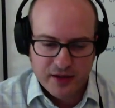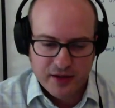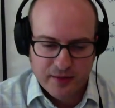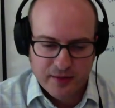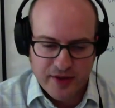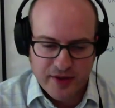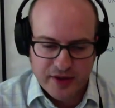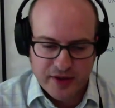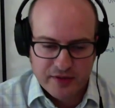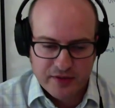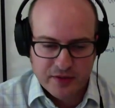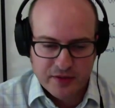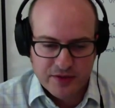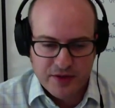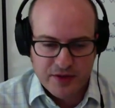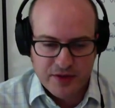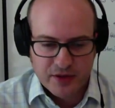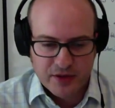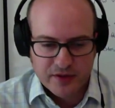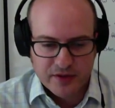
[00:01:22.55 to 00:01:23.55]
They give you
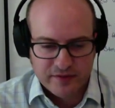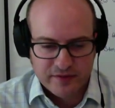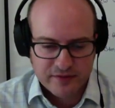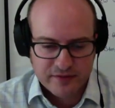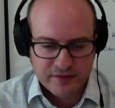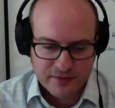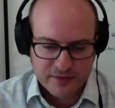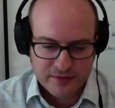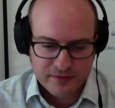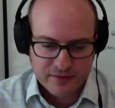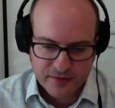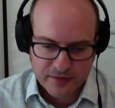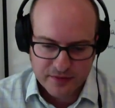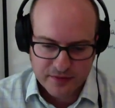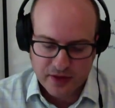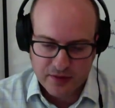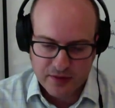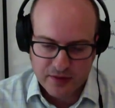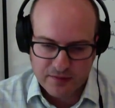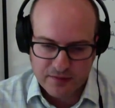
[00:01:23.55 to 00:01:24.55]
sort of,
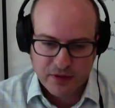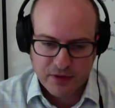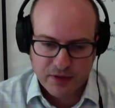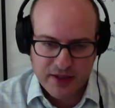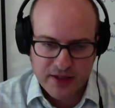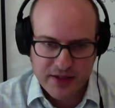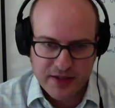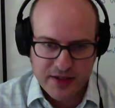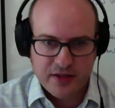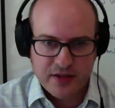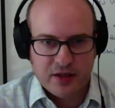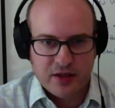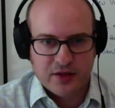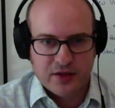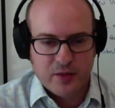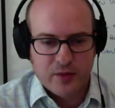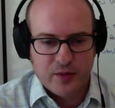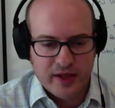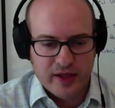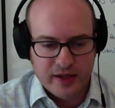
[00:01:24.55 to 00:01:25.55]
places along the
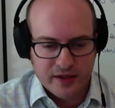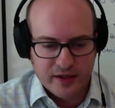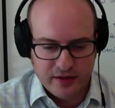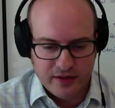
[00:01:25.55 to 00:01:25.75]
way